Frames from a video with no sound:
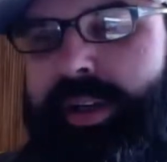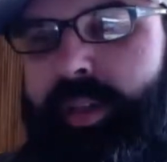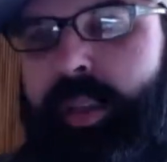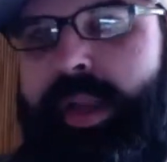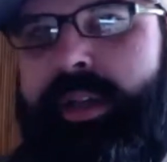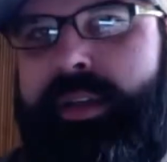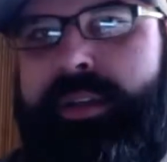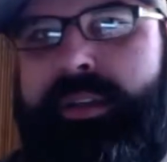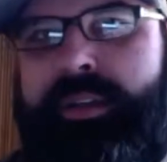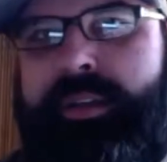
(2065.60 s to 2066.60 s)

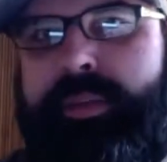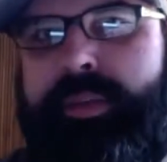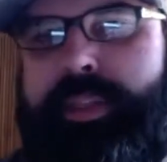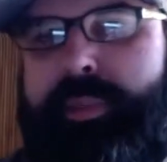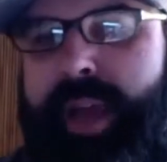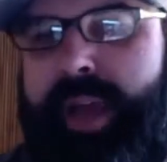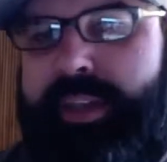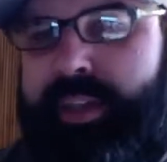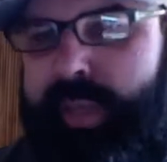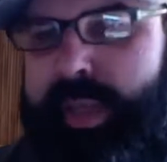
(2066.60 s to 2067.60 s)
will respond
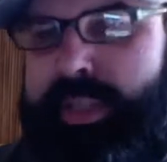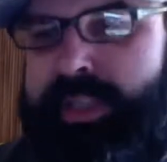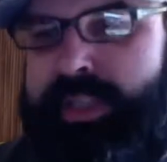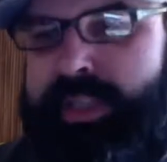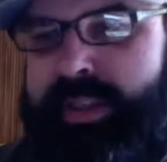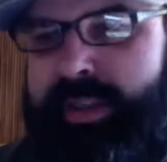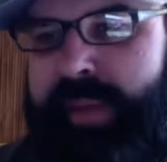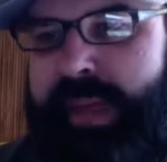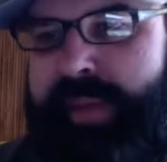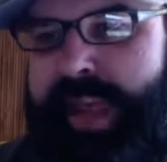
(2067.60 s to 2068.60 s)
to tweets
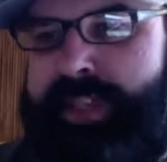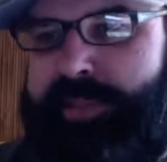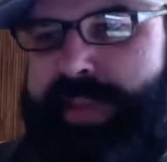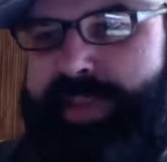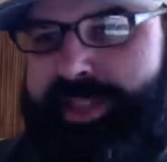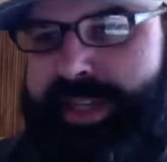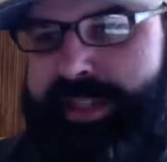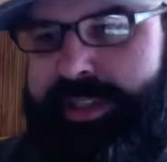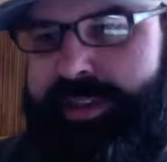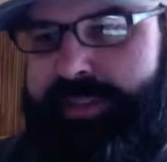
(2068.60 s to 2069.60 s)
by text messaging.